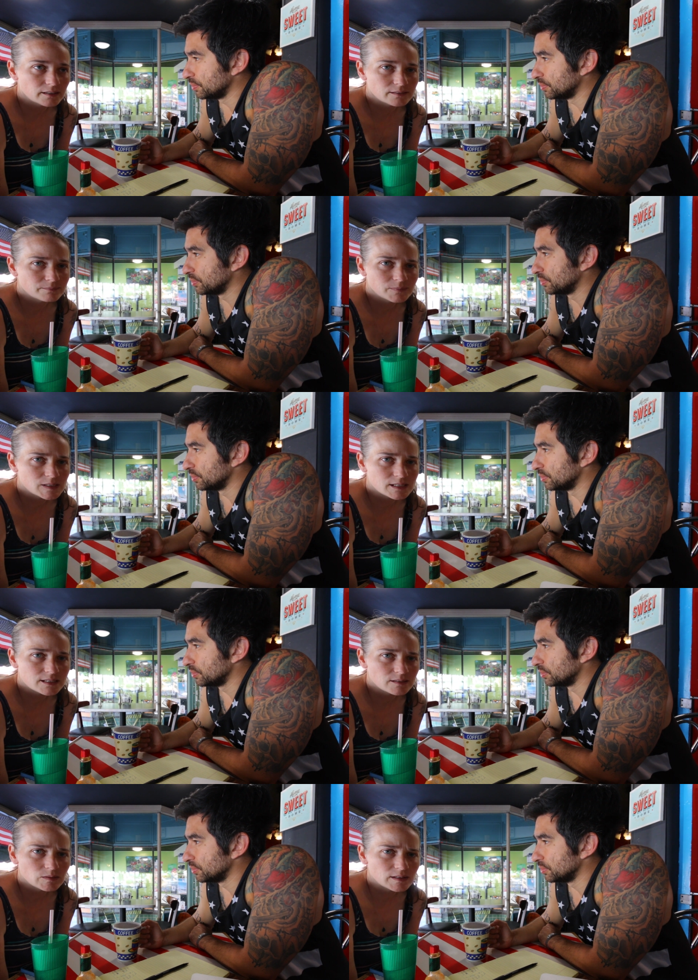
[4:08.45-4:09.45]
Speaker 1: Like, this
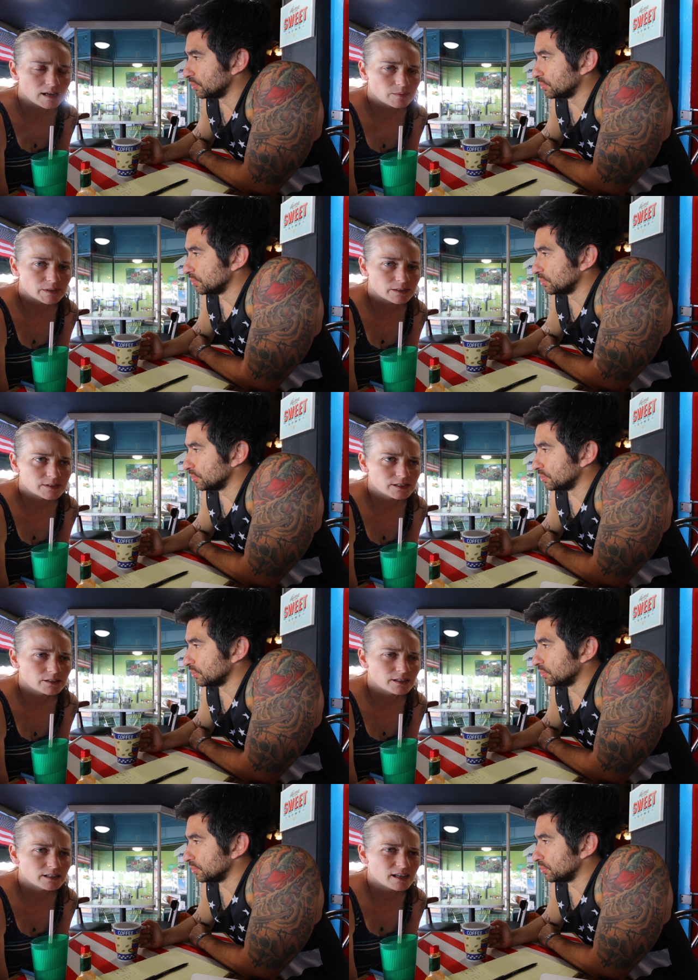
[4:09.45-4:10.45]
isn't that big of a
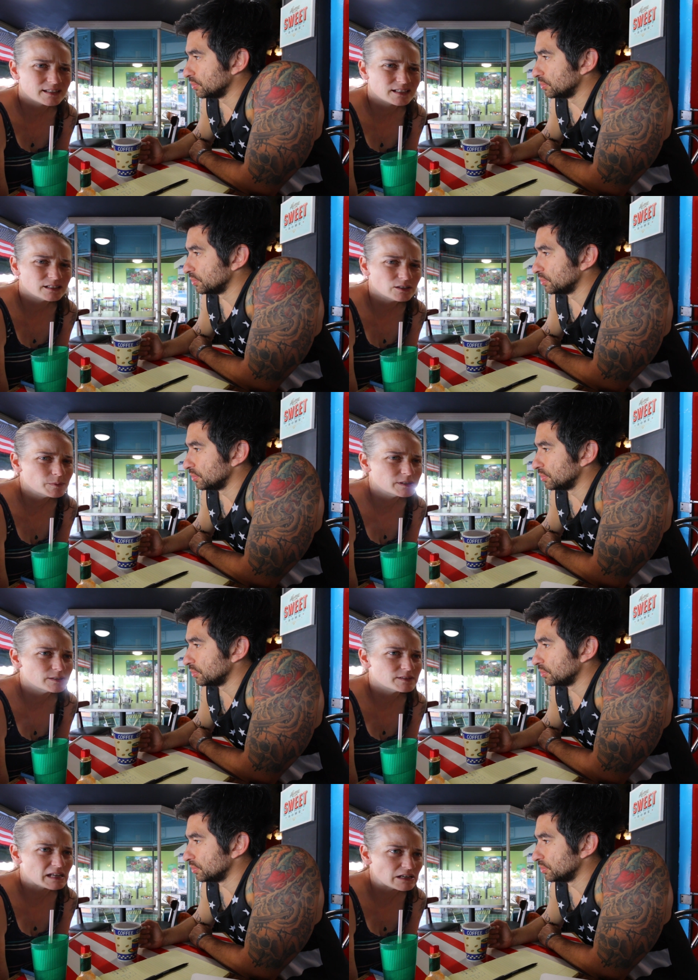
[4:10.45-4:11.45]
deal. And that's a little
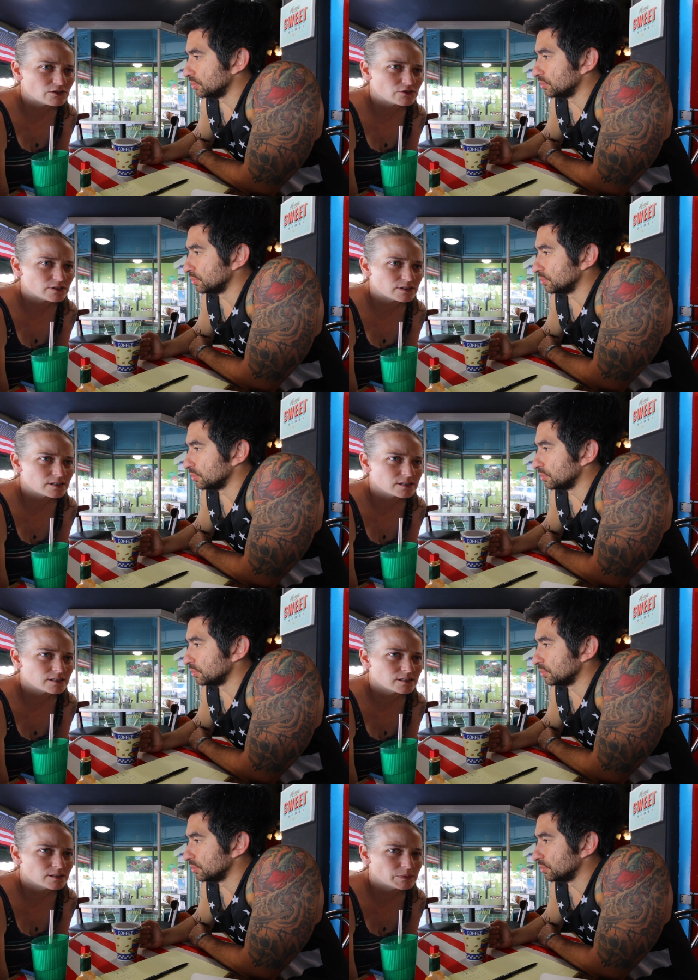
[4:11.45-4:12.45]
bit
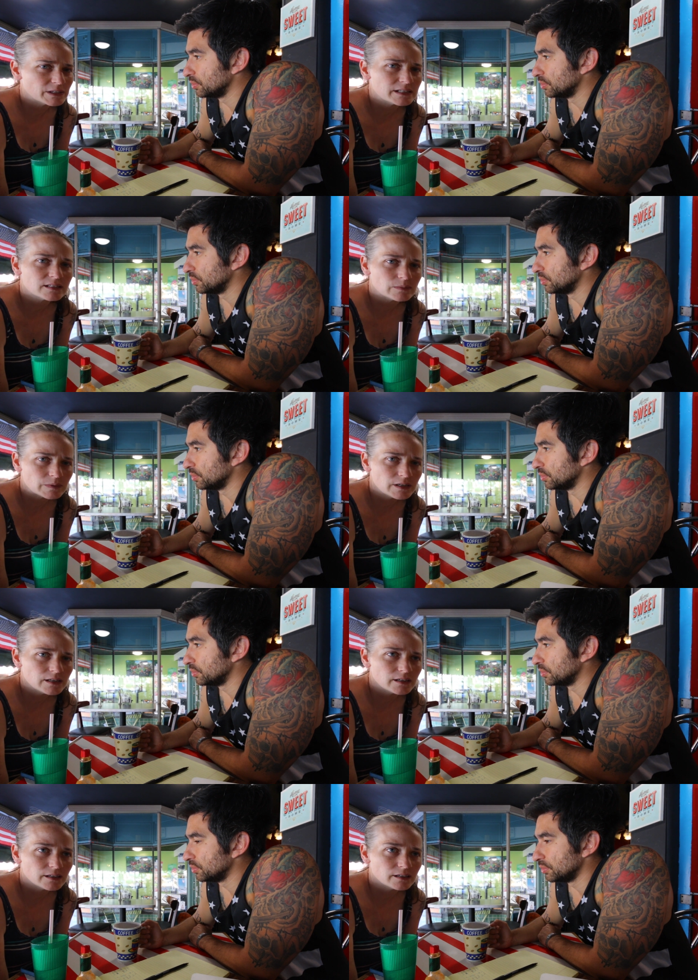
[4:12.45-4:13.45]
dangerous place to
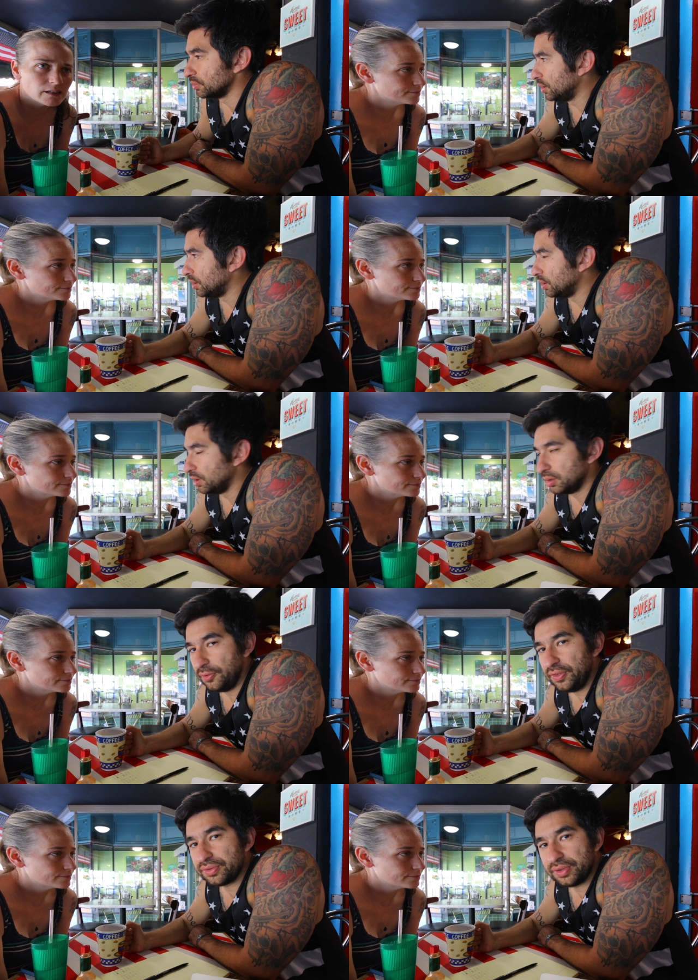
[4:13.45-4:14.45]
be.
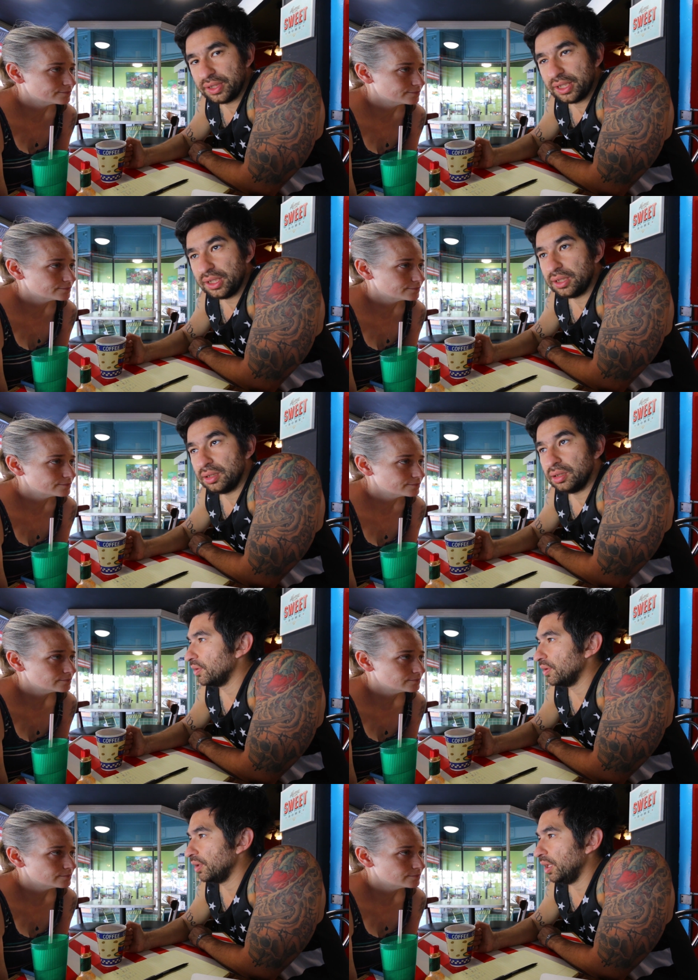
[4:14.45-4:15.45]
Speaker 2: So it feels really good.
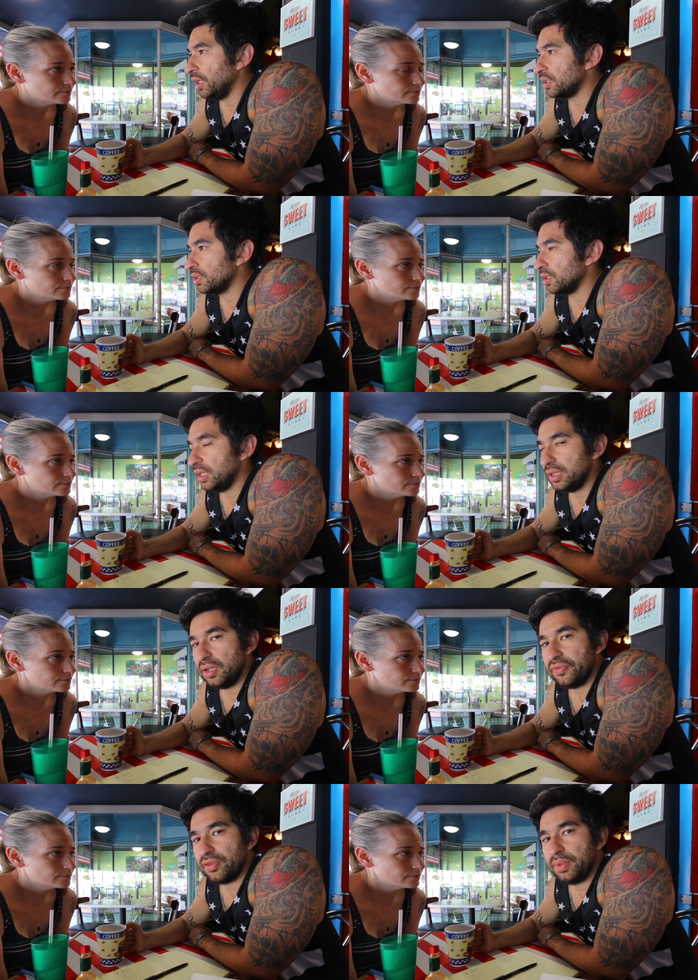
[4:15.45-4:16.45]
It's
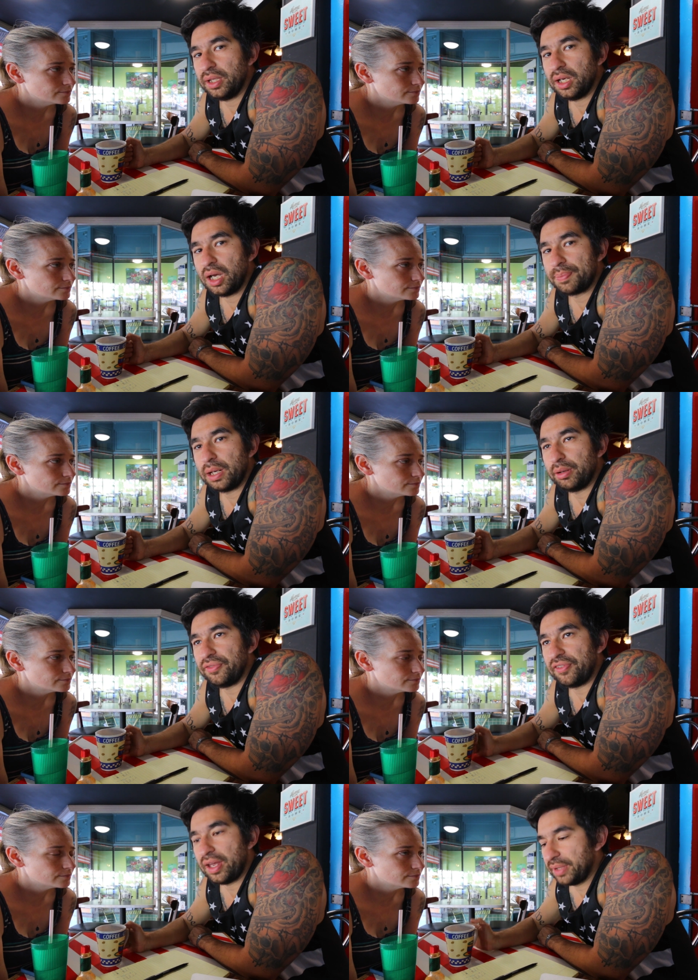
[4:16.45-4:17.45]
easy for me to operate with
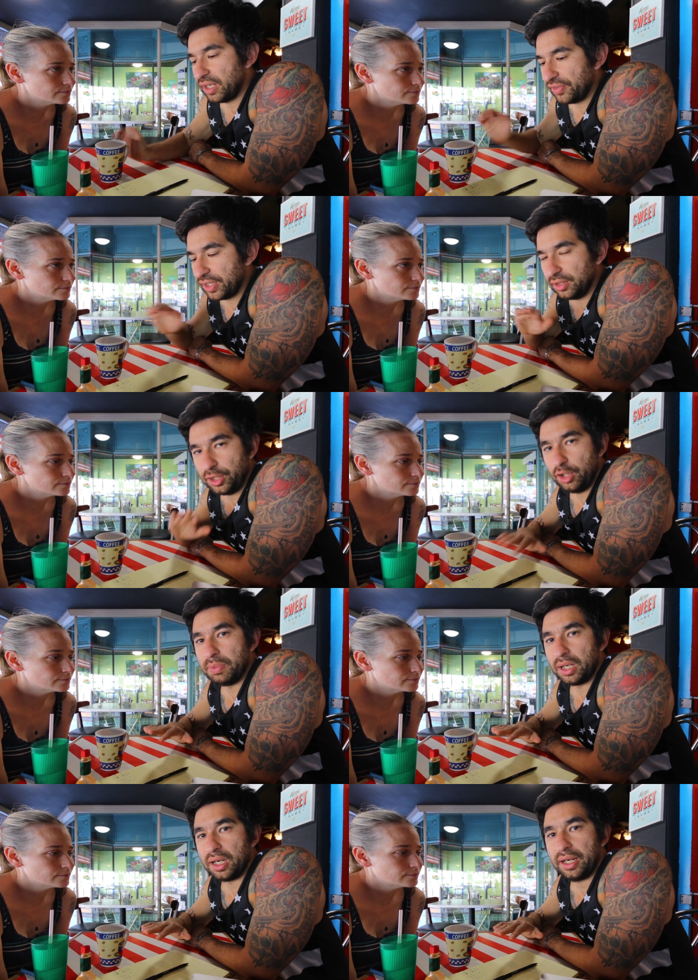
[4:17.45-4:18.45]
family at a very low
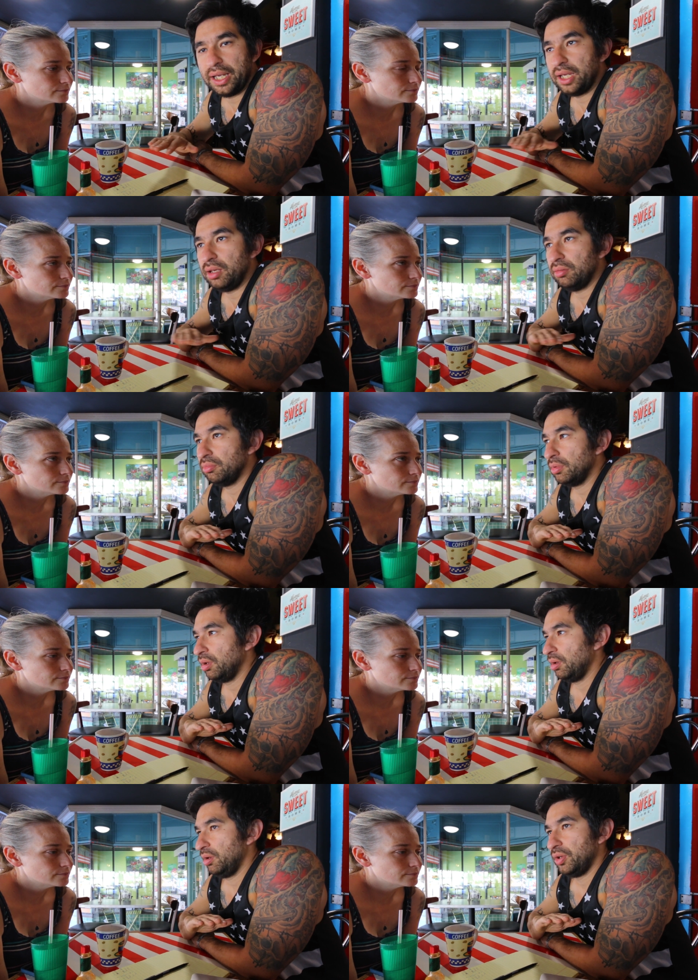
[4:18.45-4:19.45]
bar. Hey,
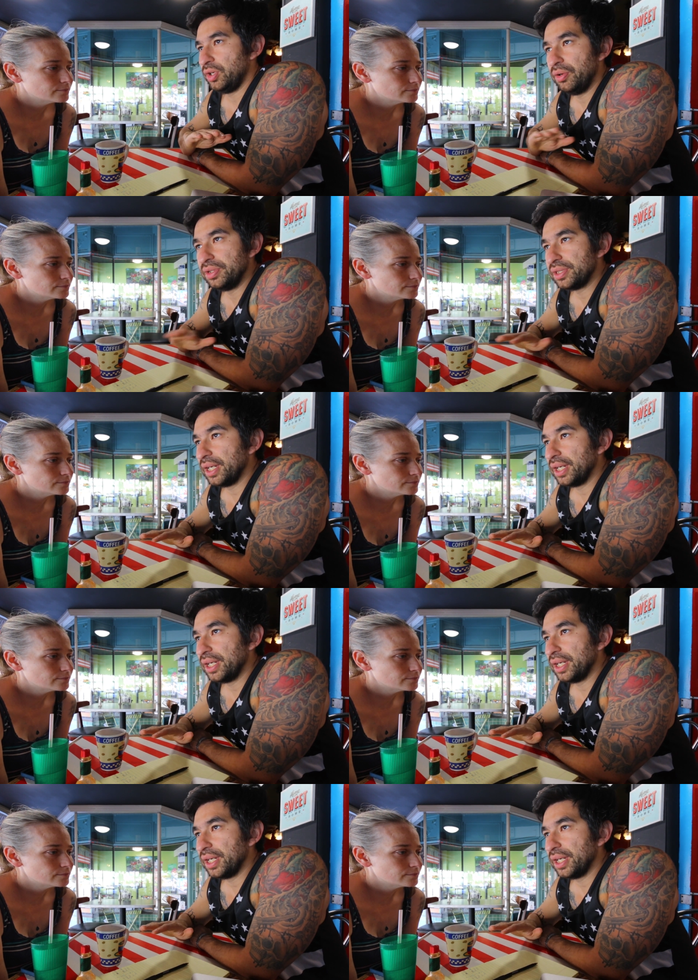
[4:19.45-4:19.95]
no one's